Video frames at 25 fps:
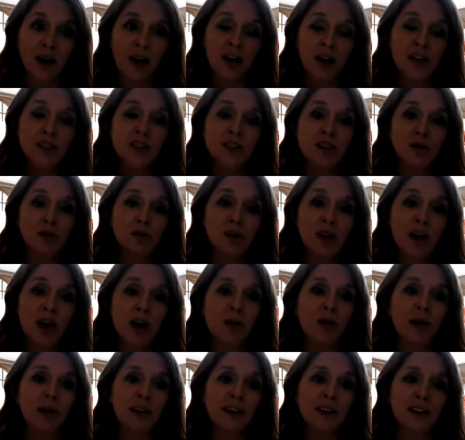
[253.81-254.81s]
So
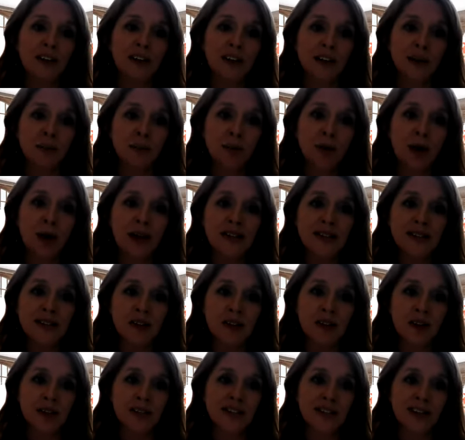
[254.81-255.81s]
knowing that an appraiser
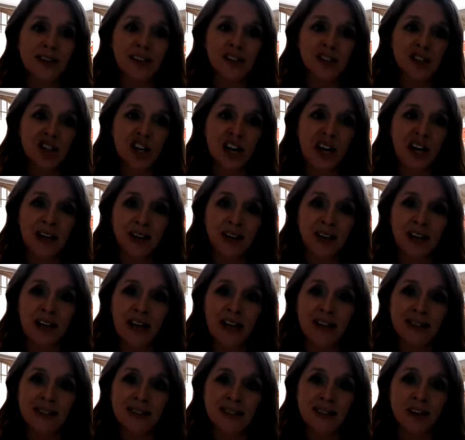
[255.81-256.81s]
is going to check
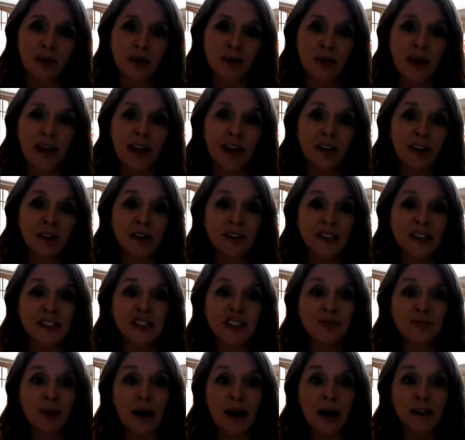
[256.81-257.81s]
less than a regular
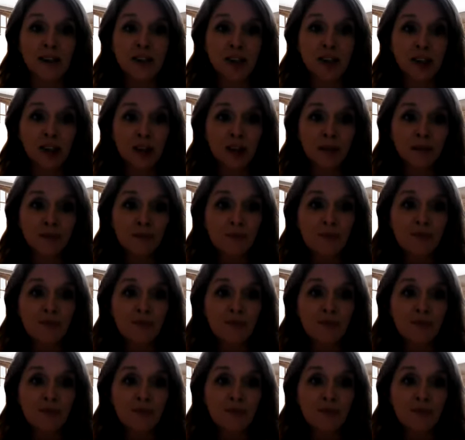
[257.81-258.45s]
inspector,